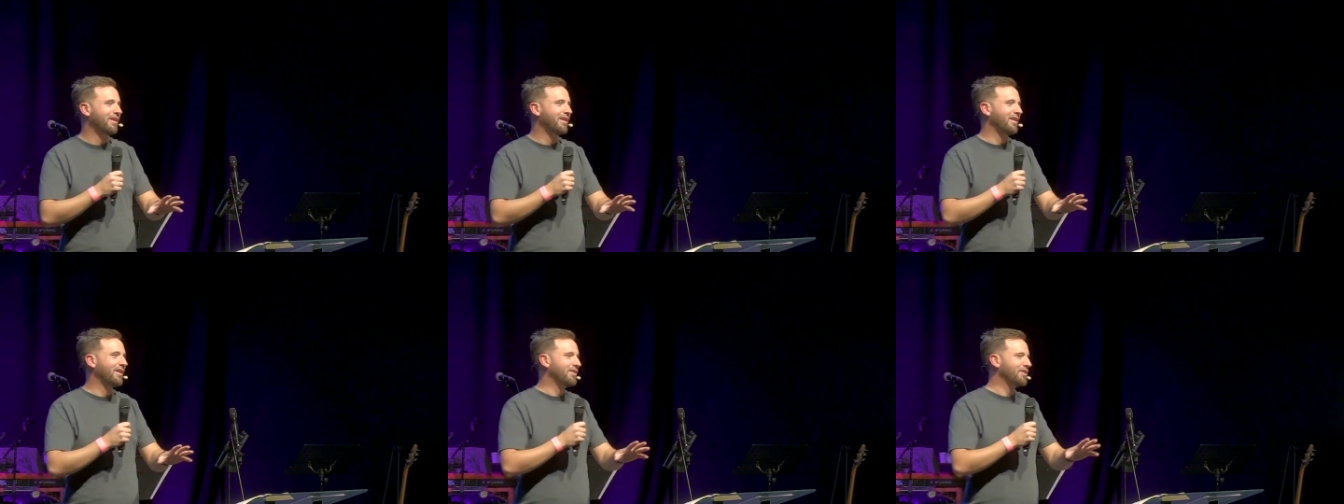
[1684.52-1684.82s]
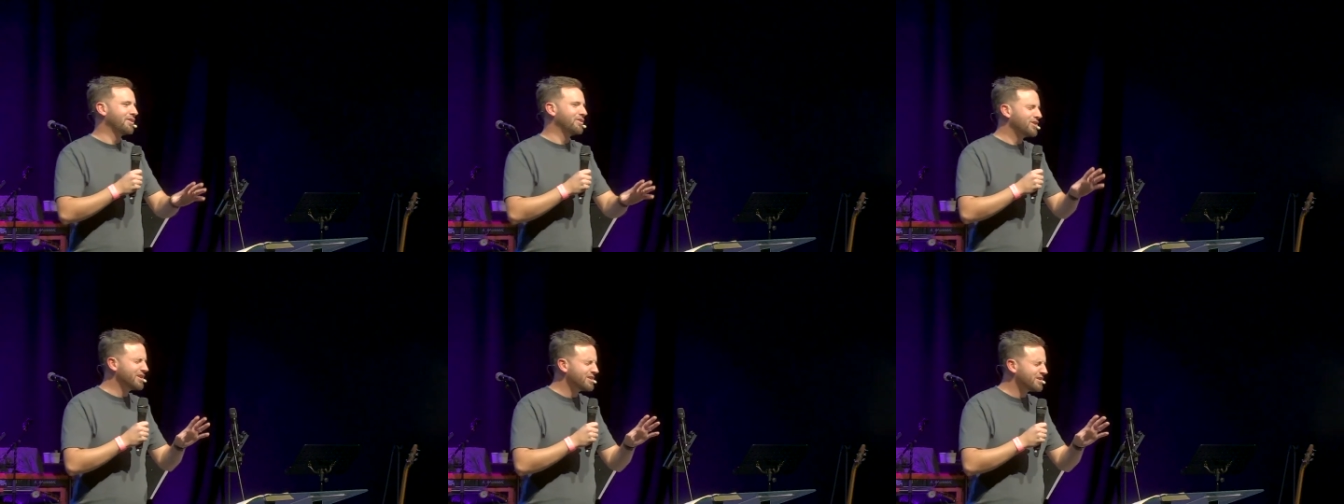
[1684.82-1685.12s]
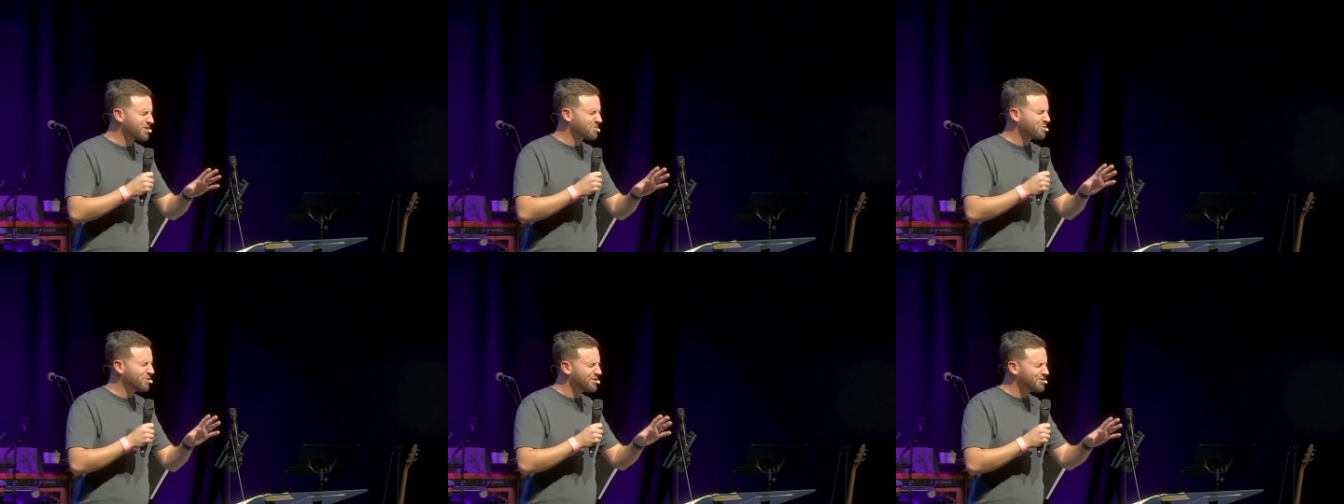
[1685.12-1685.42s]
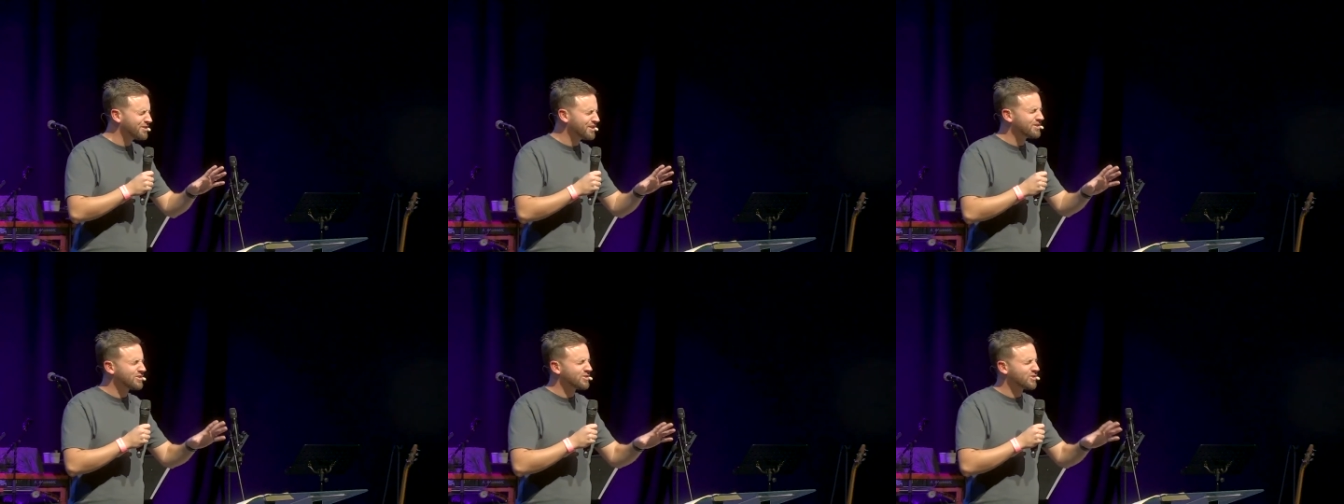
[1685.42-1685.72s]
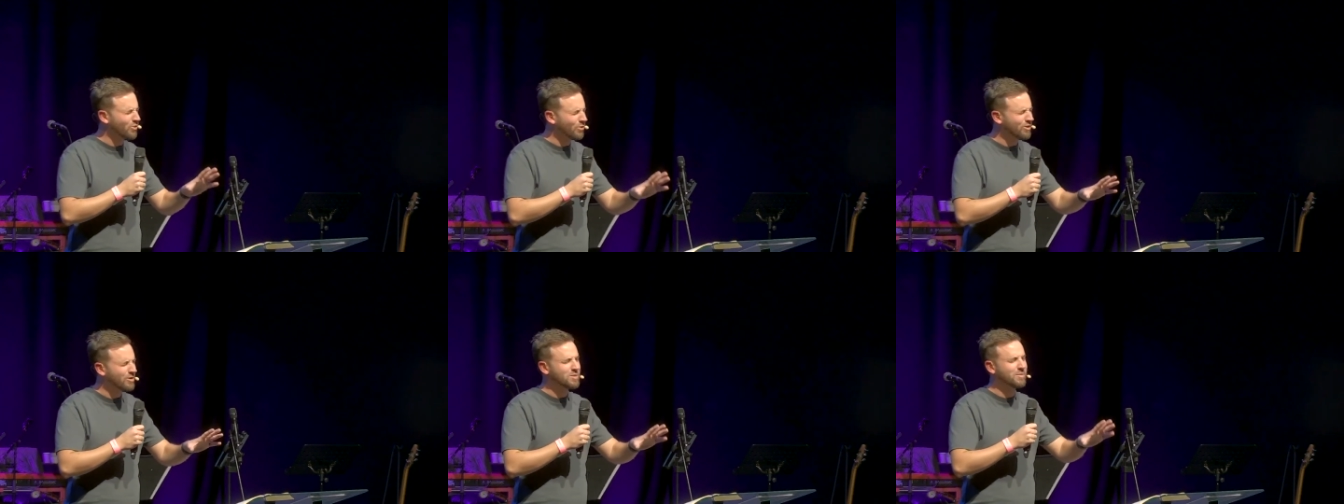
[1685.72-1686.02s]
that Jesus wants this
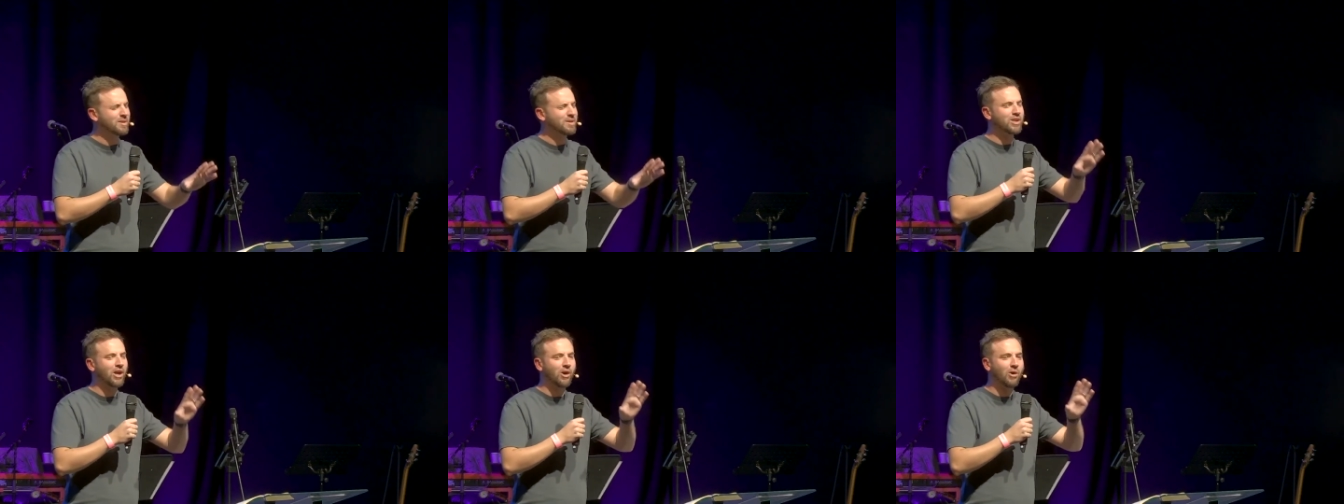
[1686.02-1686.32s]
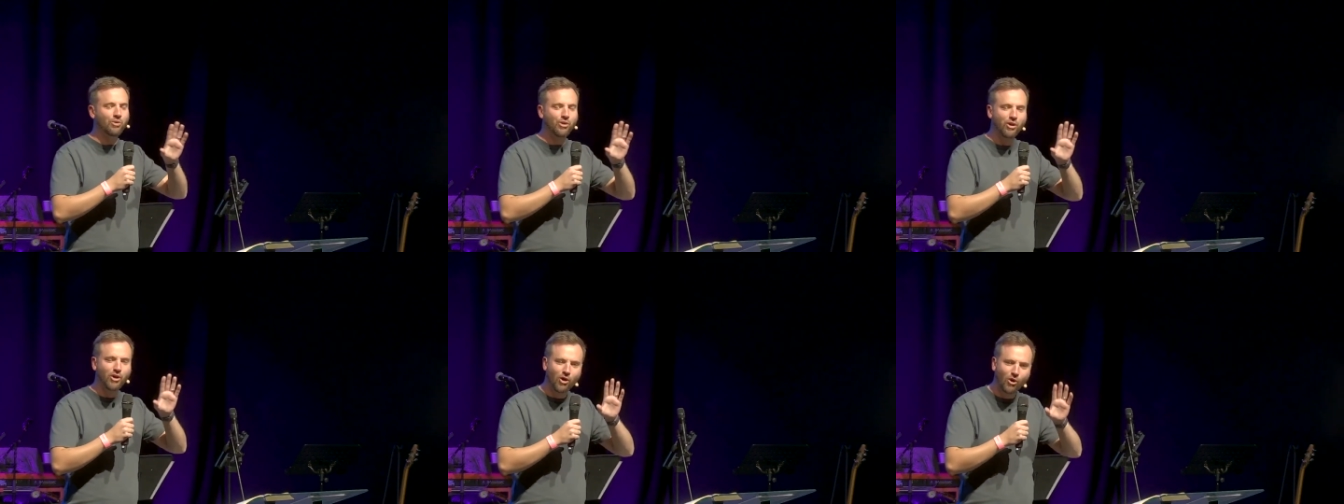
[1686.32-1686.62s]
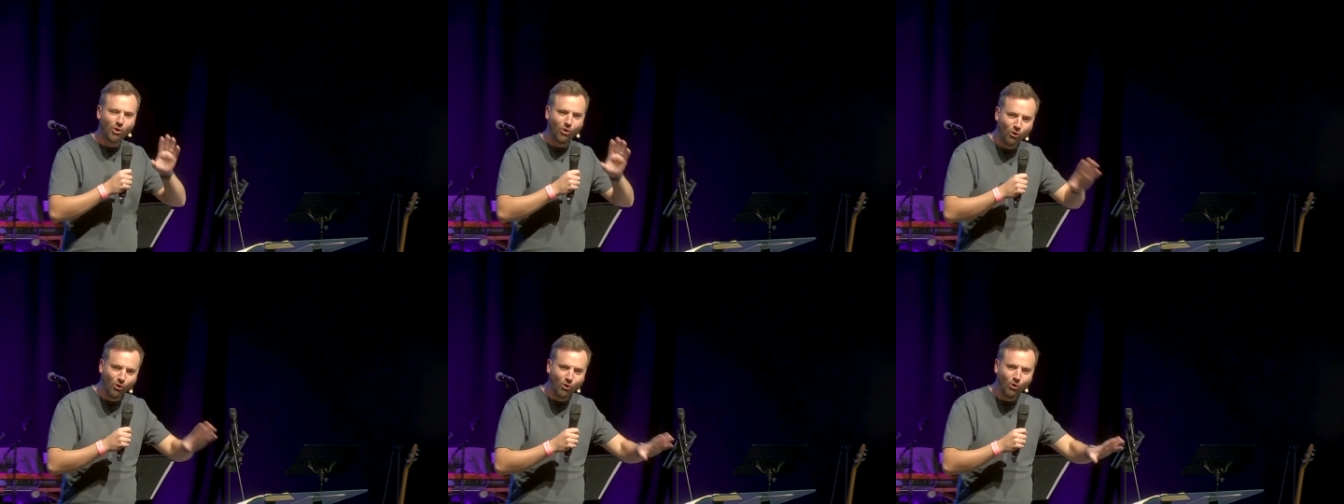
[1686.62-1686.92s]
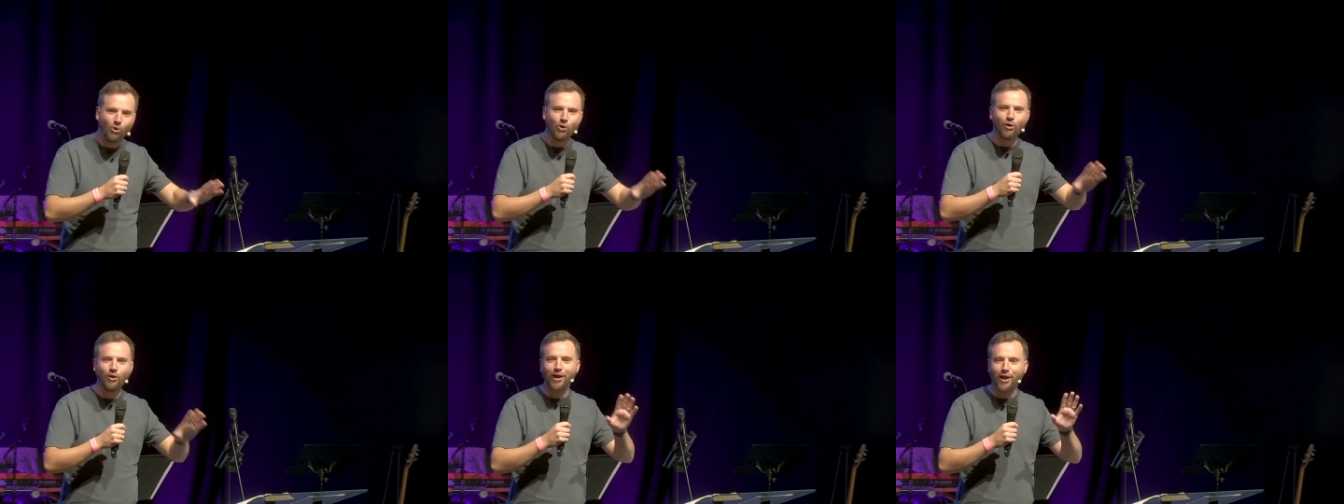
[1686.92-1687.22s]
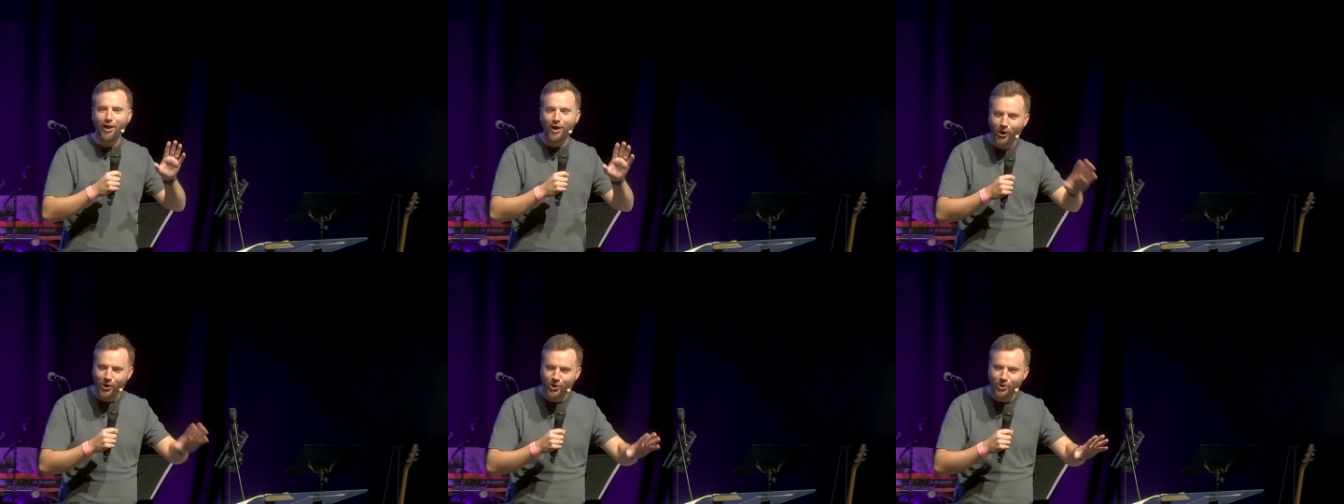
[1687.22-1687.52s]
story to be told all
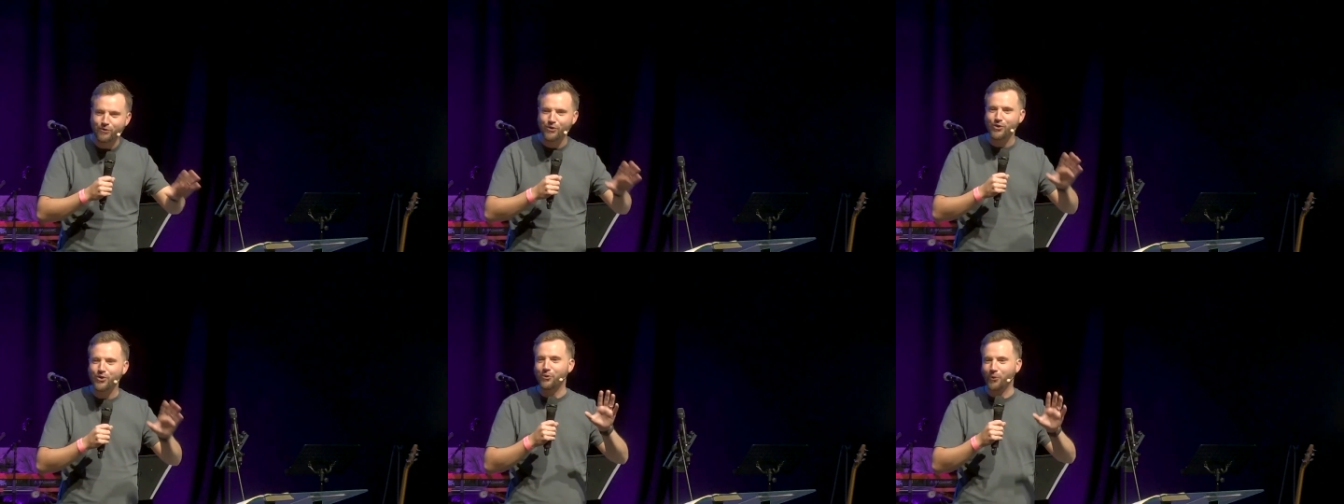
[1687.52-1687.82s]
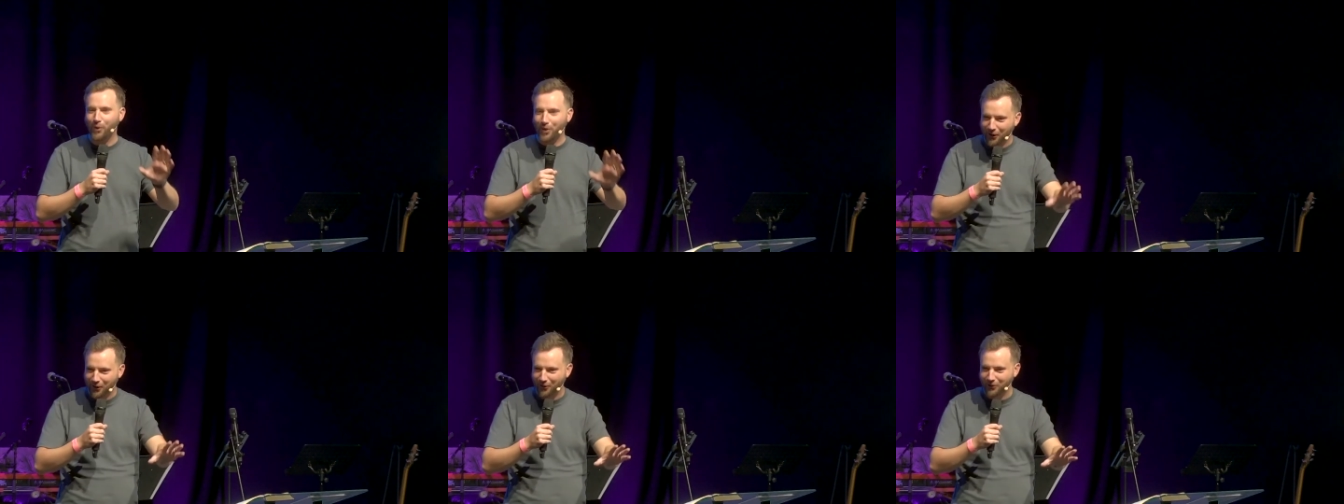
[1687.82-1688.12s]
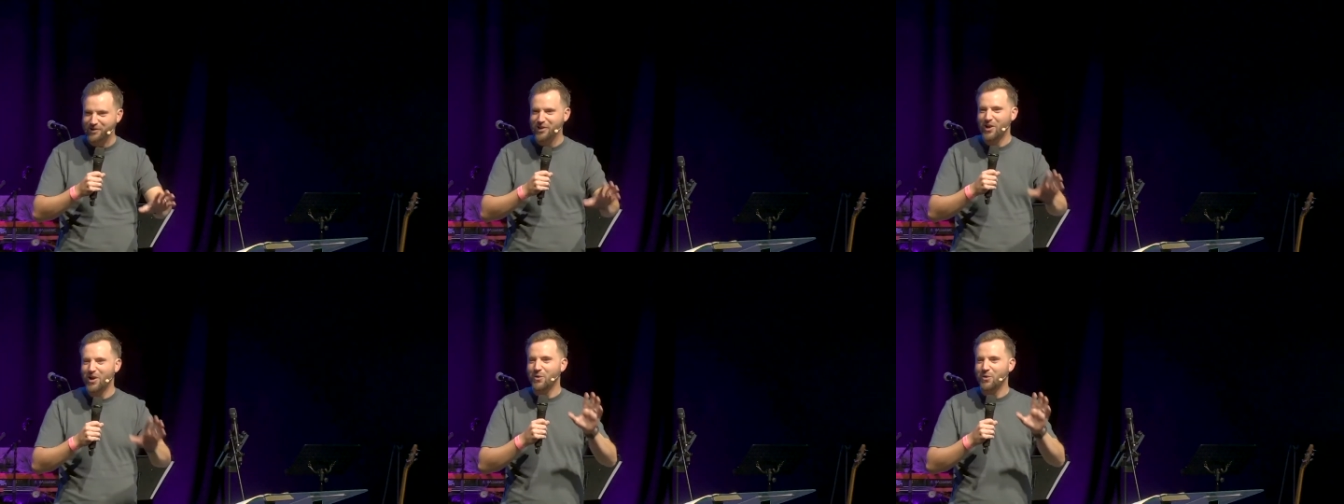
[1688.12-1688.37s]
over the world.